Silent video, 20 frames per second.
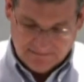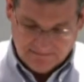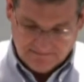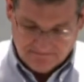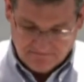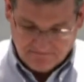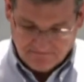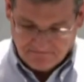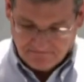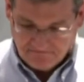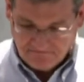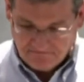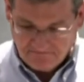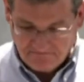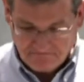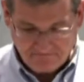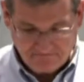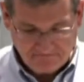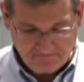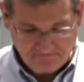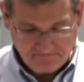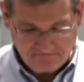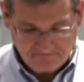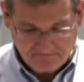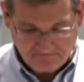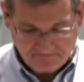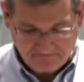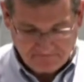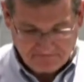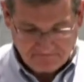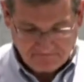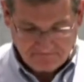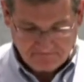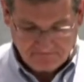(silence)